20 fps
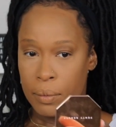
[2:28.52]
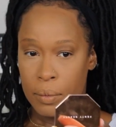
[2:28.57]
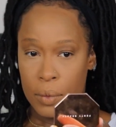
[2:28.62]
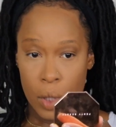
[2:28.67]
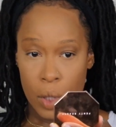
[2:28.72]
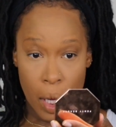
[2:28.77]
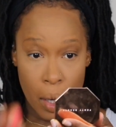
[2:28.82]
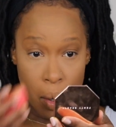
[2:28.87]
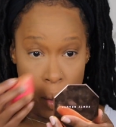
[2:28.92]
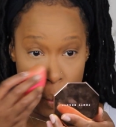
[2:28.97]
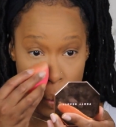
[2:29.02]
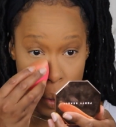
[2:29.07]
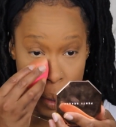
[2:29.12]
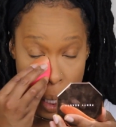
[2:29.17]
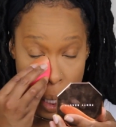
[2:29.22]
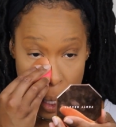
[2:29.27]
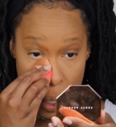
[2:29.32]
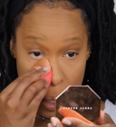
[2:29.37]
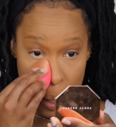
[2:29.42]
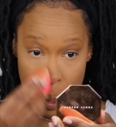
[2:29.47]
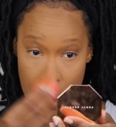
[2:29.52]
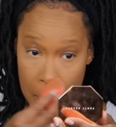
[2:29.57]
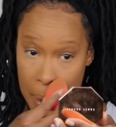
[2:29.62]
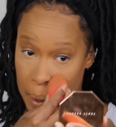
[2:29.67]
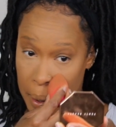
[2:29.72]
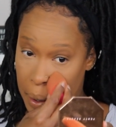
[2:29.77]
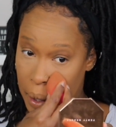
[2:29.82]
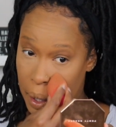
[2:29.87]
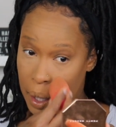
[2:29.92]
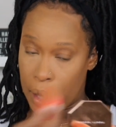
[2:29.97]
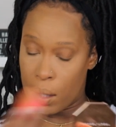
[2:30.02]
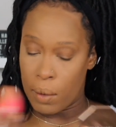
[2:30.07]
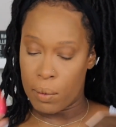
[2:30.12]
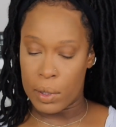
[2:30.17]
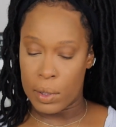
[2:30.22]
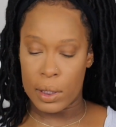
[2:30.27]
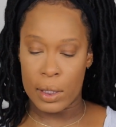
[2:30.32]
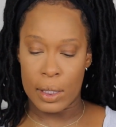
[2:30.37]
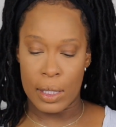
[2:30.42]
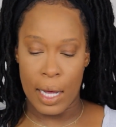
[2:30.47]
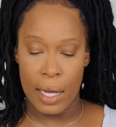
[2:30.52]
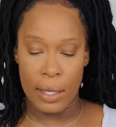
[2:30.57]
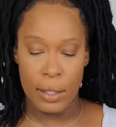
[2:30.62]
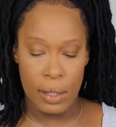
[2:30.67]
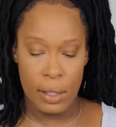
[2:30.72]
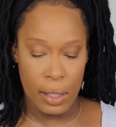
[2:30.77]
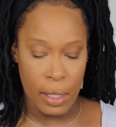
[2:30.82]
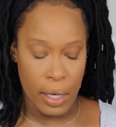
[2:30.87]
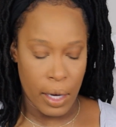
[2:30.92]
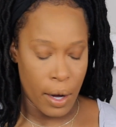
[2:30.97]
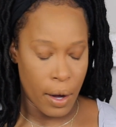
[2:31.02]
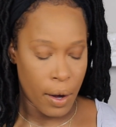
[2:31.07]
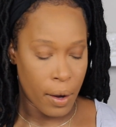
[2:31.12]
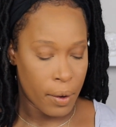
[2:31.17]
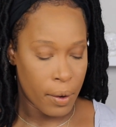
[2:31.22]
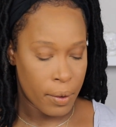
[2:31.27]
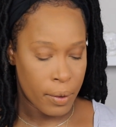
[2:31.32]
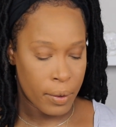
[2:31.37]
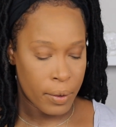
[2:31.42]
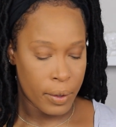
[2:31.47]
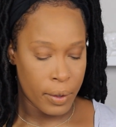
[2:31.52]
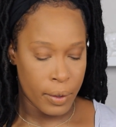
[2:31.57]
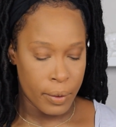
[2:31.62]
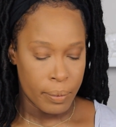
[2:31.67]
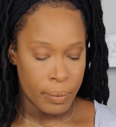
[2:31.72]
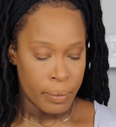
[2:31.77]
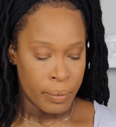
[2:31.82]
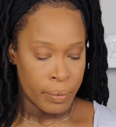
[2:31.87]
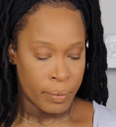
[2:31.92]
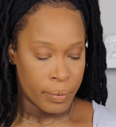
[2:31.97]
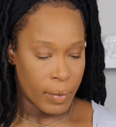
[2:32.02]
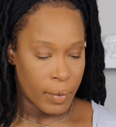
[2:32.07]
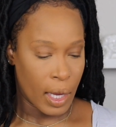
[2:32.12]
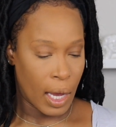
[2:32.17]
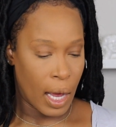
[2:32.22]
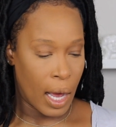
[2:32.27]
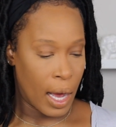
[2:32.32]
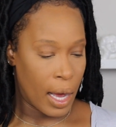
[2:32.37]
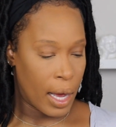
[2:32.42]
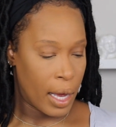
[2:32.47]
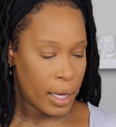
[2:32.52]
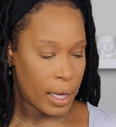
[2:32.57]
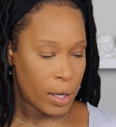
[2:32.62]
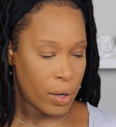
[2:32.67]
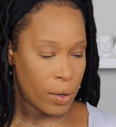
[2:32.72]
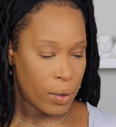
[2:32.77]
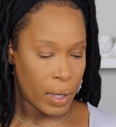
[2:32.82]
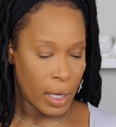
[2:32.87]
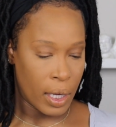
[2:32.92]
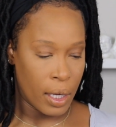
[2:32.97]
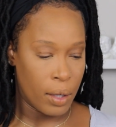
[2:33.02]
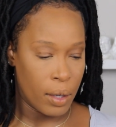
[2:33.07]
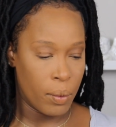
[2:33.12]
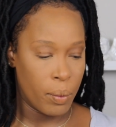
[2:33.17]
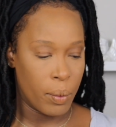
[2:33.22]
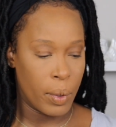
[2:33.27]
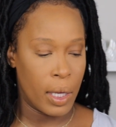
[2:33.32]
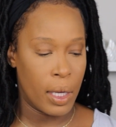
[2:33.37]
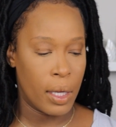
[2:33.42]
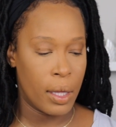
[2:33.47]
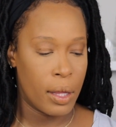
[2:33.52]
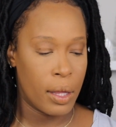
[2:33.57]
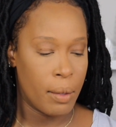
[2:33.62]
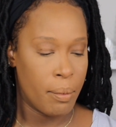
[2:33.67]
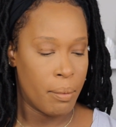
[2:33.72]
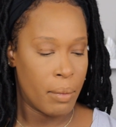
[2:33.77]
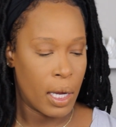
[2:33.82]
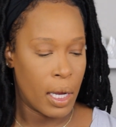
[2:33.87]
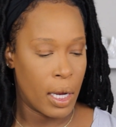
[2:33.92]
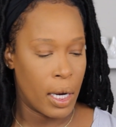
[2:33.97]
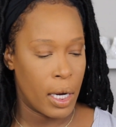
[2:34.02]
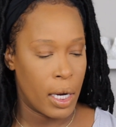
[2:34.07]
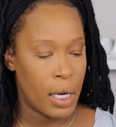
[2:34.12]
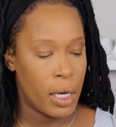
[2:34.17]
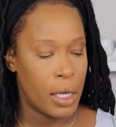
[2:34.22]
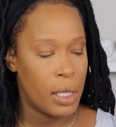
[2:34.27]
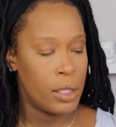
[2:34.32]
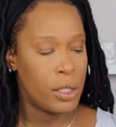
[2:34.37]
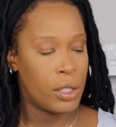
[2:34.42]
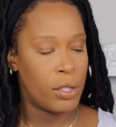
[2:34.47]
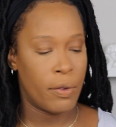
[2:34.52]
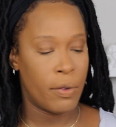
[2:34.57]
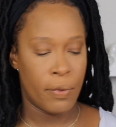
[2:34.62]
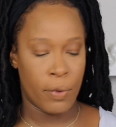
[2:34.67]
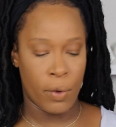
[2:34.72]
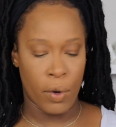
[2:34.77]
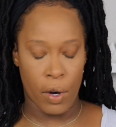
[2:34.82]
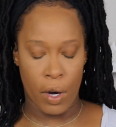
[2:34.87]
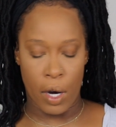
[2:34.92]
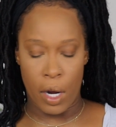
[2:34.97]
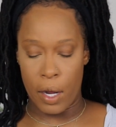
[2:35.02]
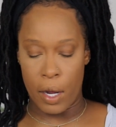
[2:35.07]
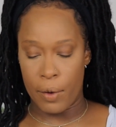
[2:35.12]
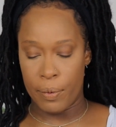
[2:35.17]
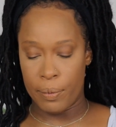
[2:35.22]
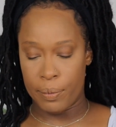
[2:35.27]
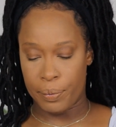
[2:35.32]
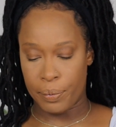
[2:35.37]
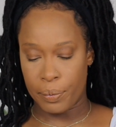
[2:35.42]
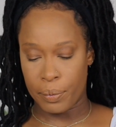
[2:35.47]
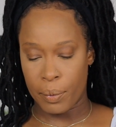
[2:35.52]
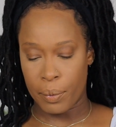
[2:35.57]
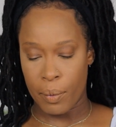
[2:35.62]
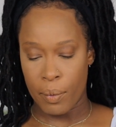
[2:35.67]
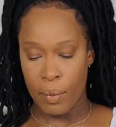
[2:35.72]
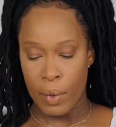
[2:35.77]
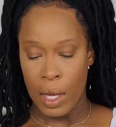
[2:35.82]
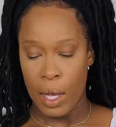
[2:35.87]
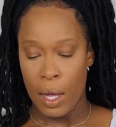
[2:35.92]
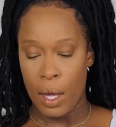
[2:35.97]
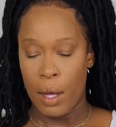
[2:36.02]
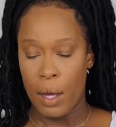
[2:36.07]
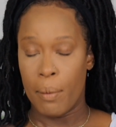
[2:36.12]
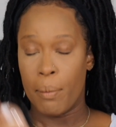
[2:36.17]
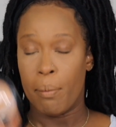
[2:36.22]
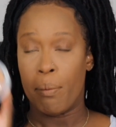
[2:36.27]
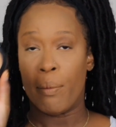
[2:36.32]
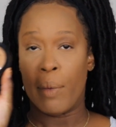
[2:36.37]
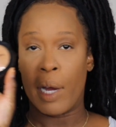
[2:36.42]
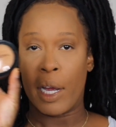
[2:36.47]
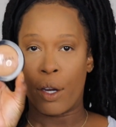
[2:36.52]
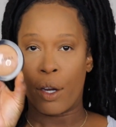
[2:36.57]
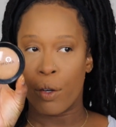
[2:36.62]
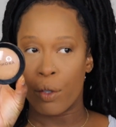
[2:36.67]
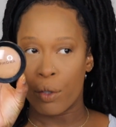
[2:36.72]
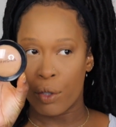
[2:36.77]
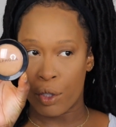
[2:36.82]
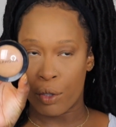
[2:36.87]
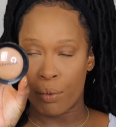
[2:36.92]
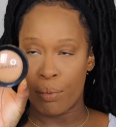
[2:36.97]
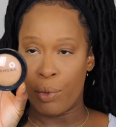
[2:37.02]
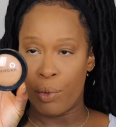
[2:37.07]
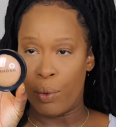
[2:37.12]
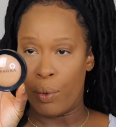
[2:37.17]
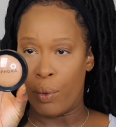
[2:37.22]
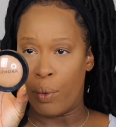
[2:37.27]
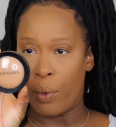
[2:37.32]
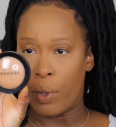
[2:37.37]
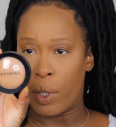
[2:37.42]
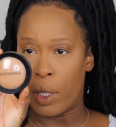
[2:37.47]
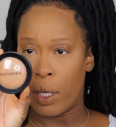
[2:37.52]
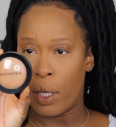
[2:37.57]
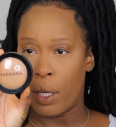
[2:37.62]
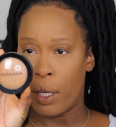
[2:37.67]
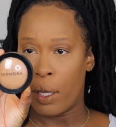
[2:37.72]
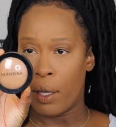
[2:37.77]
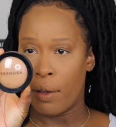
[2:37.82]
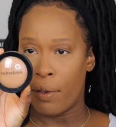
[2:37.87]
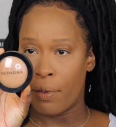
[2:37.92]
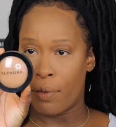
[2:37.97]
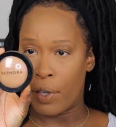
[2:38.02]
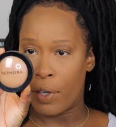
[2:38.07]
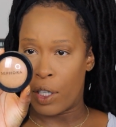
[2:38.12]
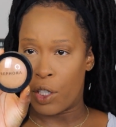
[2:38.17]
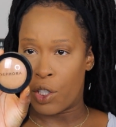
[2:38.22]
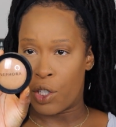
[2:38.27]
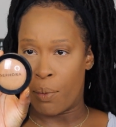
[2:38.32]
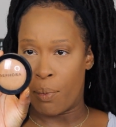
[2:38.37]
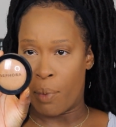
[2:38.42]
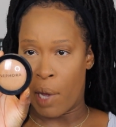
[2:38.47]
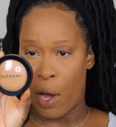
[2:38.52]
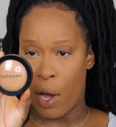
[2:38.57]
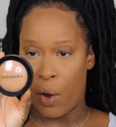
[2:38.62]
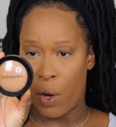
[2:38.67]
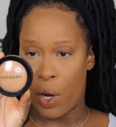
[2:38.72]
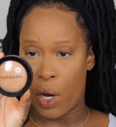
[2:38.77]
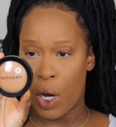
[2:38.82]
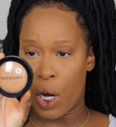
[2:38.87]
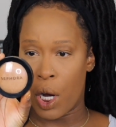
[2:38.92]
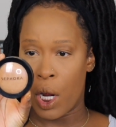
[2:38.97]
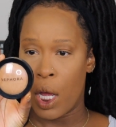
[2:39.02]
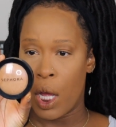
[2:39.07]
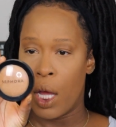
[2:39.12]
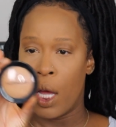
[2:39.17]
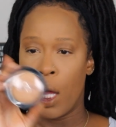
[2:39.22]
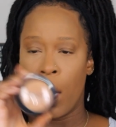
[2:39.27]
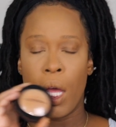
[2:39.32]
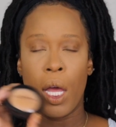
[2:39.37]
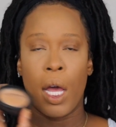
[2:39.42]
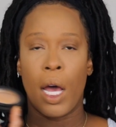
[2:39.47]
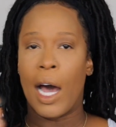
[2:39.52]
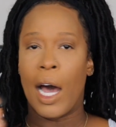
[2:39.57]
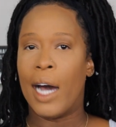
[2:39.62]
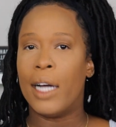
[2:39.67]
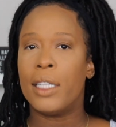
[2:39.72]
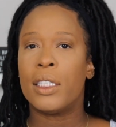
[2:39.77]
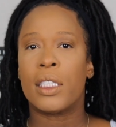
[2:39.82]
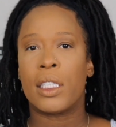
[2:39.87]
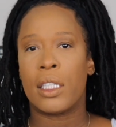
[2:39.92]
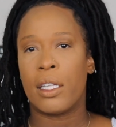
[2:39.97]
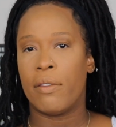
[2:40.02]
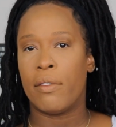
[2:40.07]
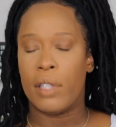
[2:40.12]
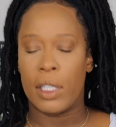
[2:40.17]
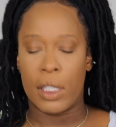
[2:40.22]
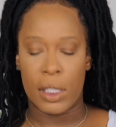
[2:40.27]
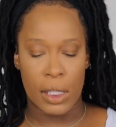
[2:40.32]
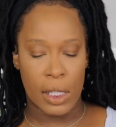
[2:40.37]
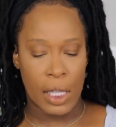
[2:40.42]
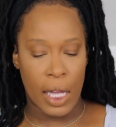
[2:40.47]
So I go with that, and then once that's there, I go in with my Sephora Microsmooth finishing powder. I just love this.